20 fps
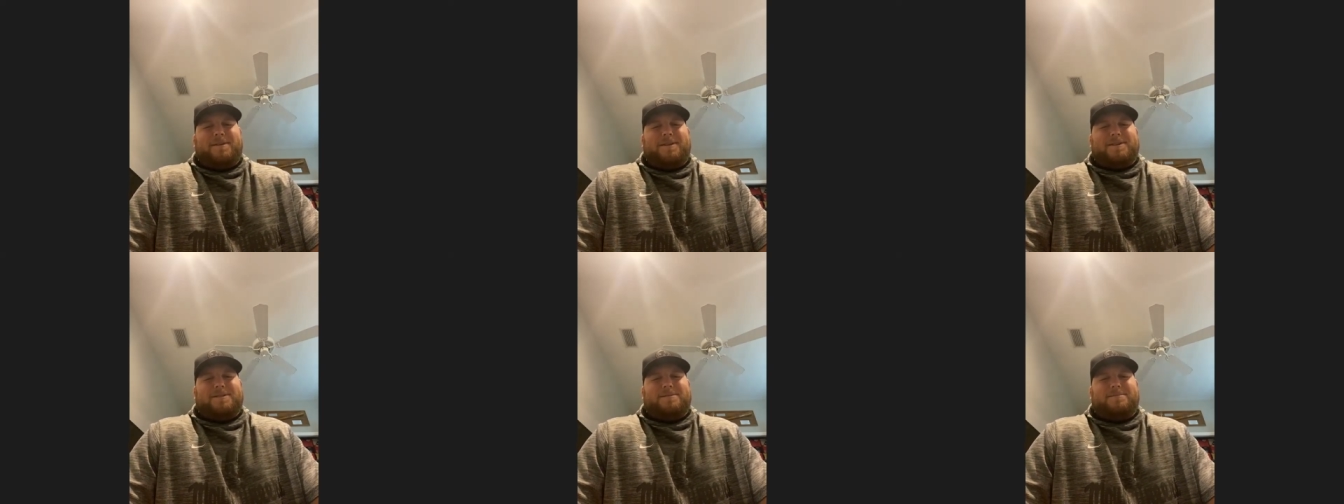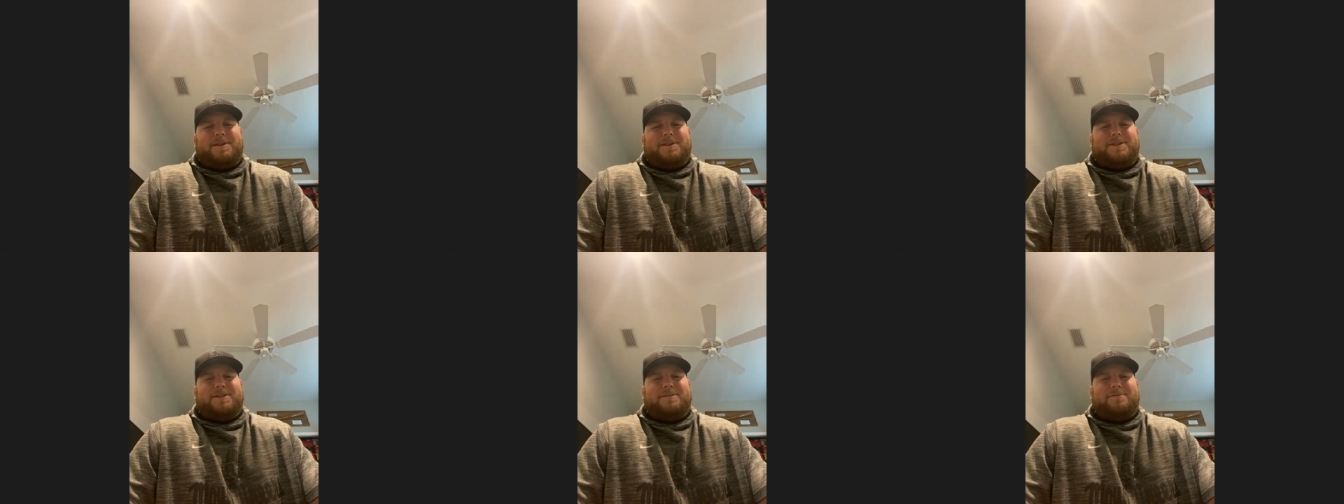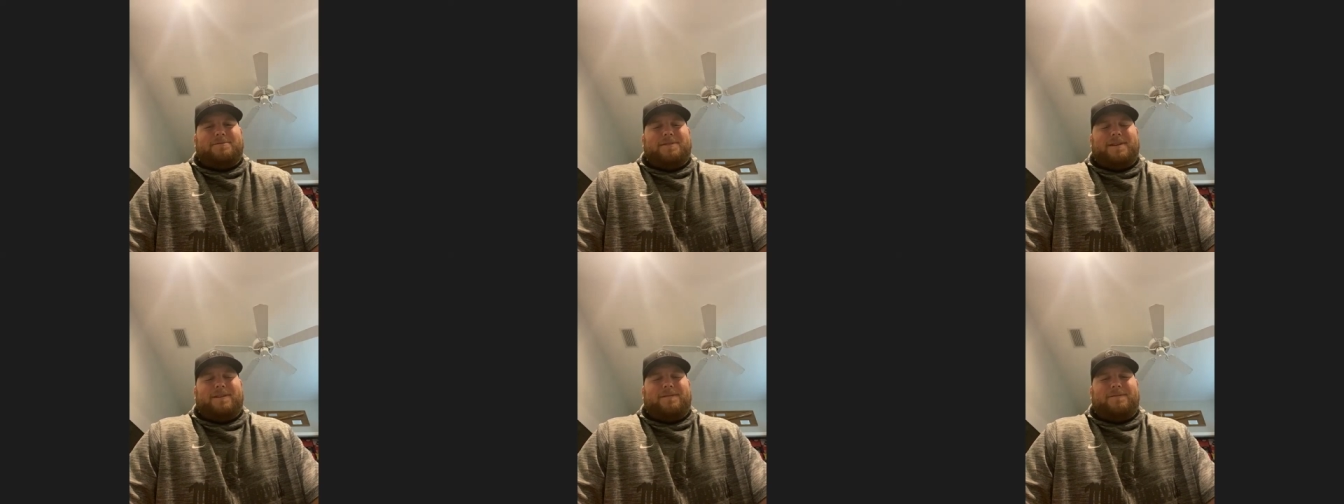especially
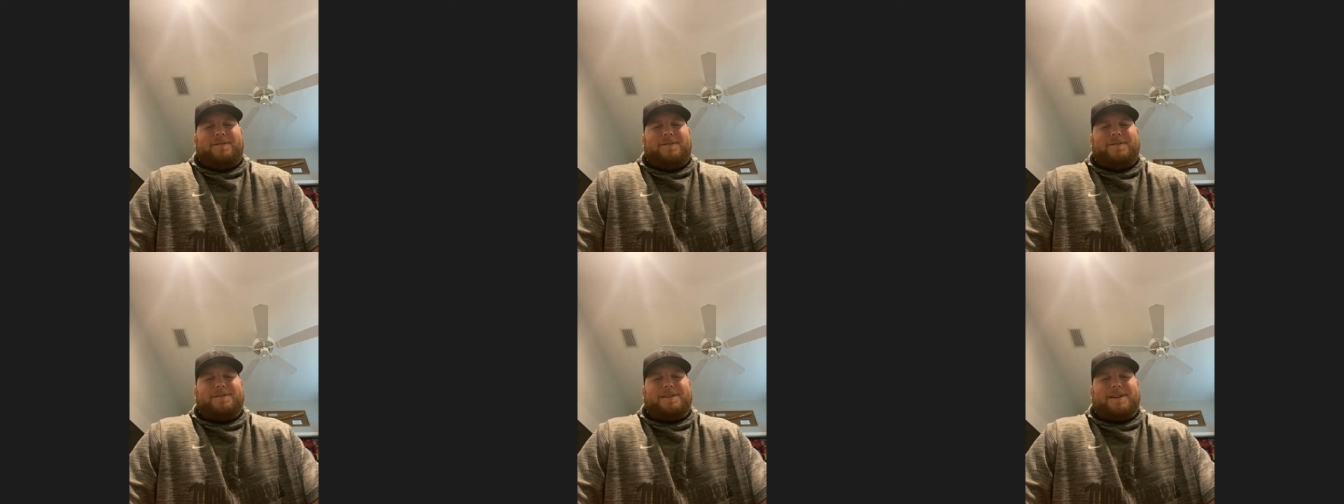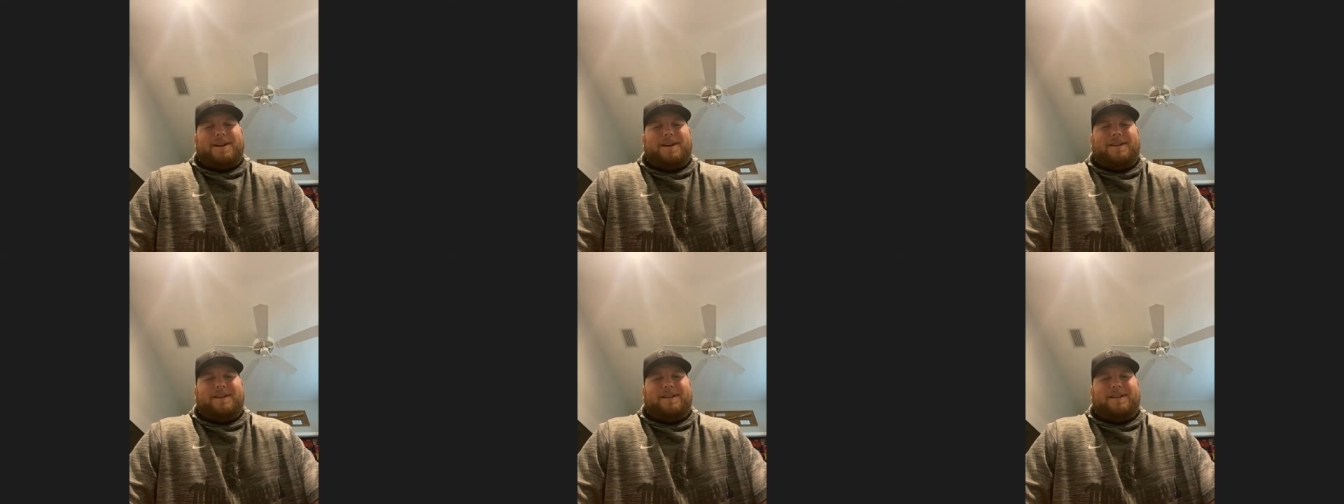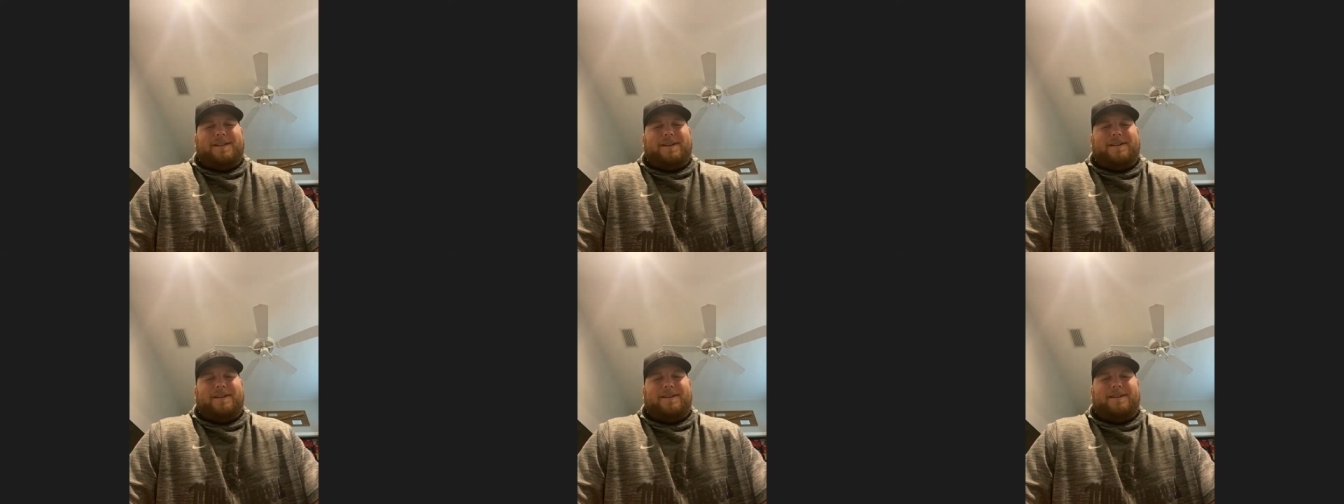when I first got
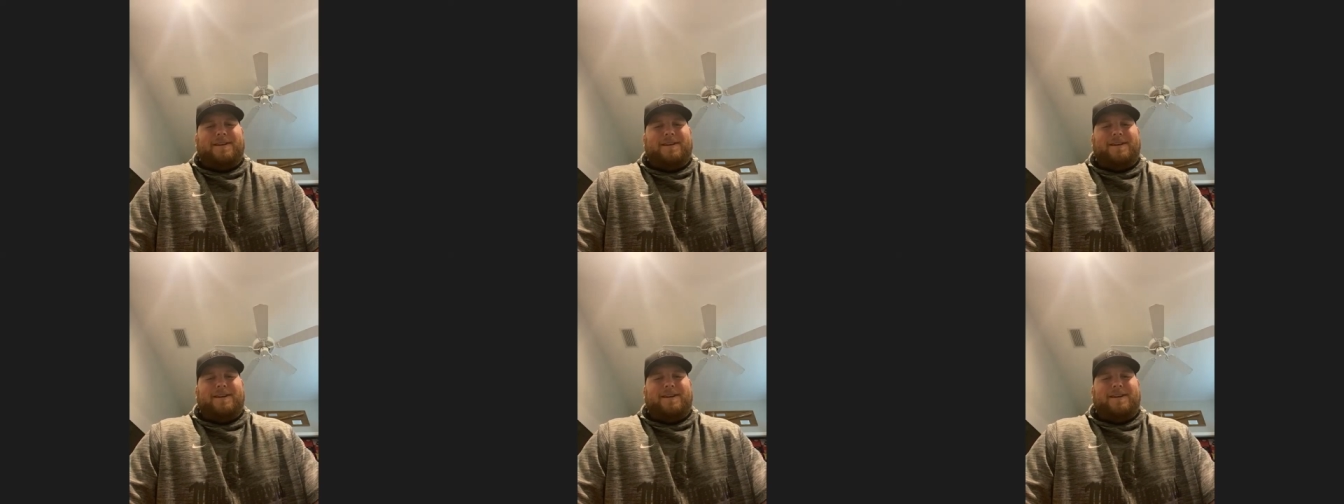in there.